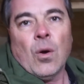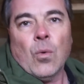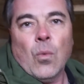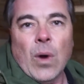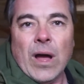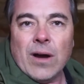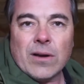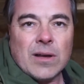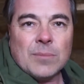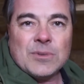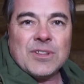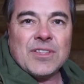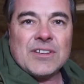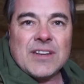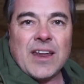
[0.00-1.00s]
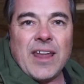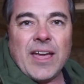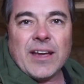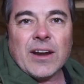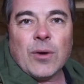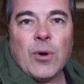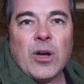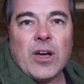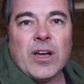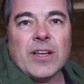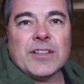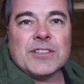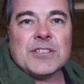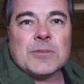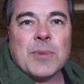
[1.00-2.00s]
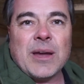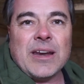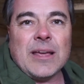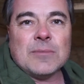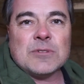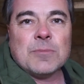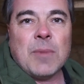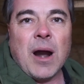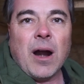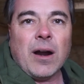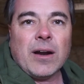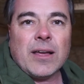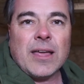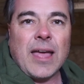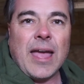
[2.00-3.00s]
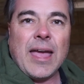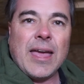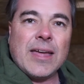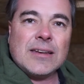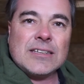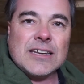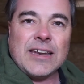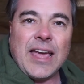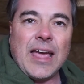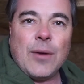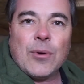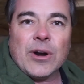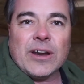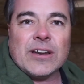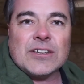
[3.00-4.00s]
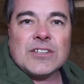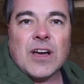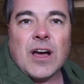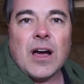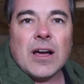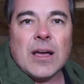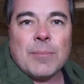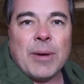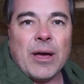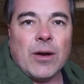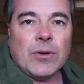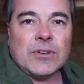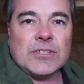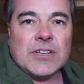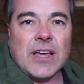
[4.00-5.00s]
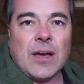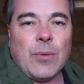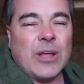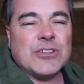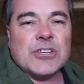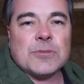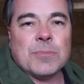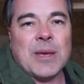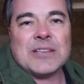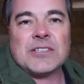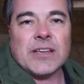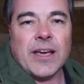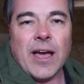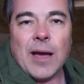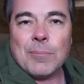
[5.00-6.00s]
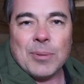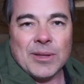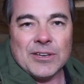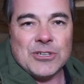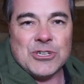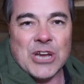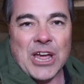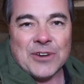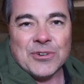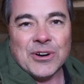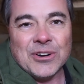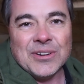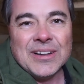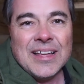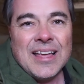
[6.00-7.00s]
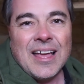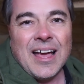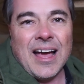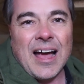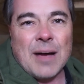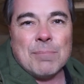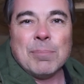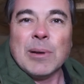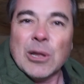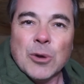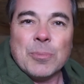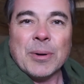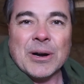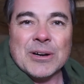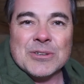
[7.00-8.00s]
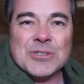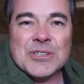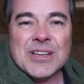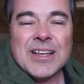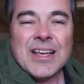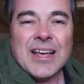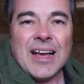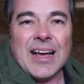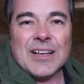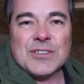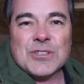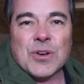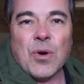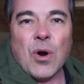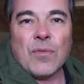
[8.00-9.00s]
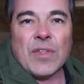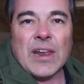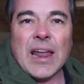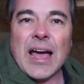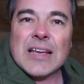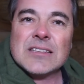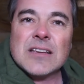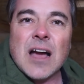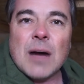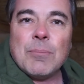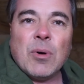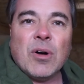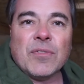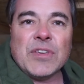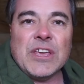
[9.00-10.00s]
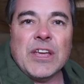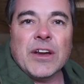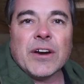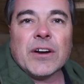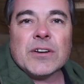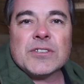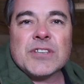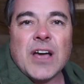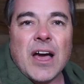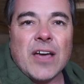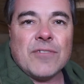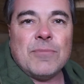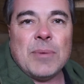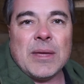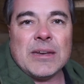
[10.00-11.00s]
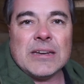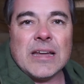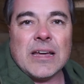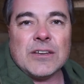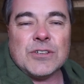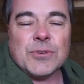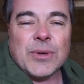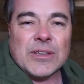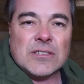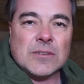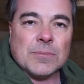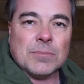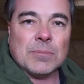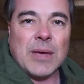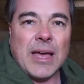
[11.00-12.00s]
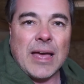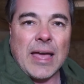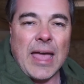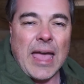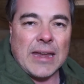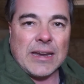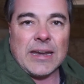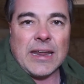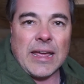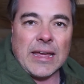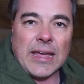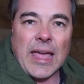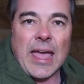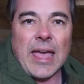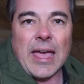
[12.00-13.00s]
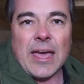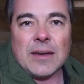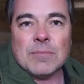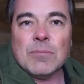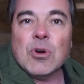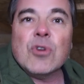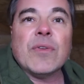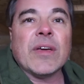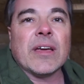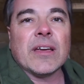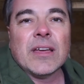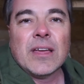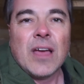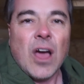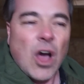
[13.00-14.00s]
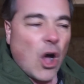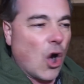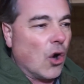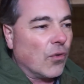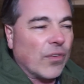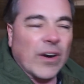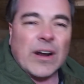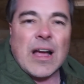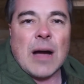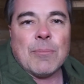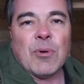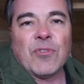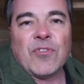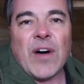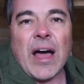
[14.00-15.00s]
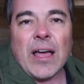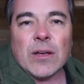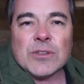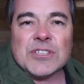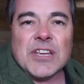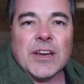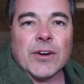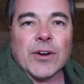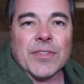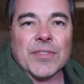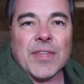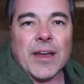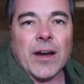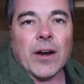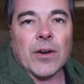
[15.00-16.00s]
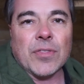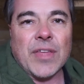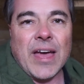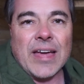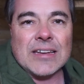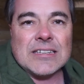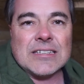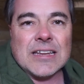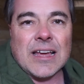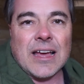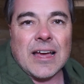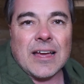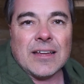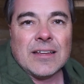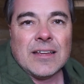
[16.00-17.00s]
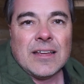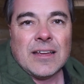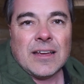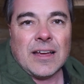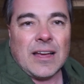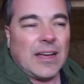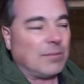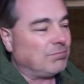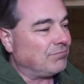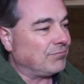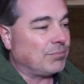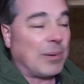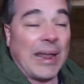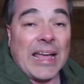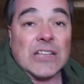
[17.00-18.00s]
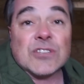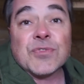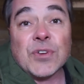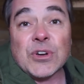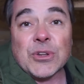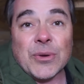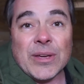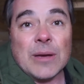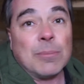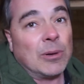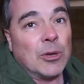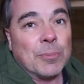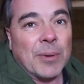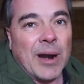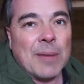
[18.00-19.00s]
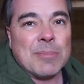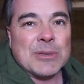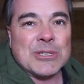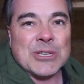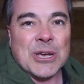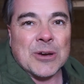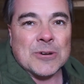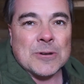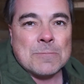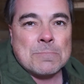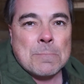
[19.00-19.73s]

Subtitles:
Welcome to the 10 Acre Woods. My name's Mark, and today we're going to talk about, well, just messing up in general. Bloopers. So over the last couple of years, I've been doing some editing and moving over a couple files here and there that plans for doing a blooper episode.